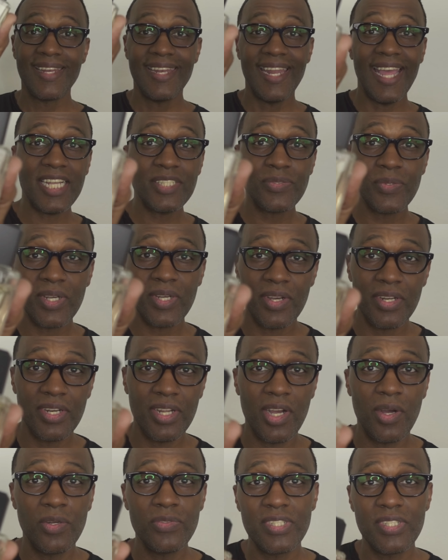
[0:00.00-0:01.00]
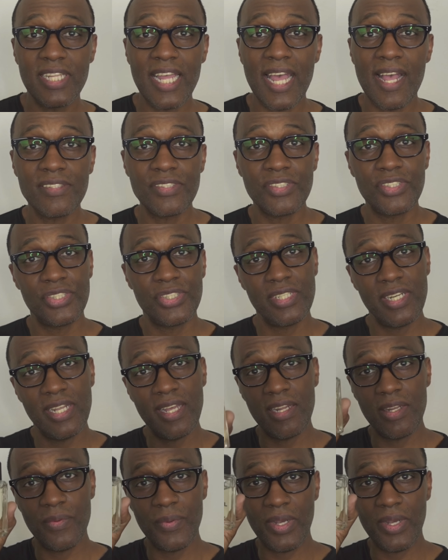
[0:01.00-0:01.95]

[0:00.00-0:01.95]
Next, we're going to go to the House of Chanel,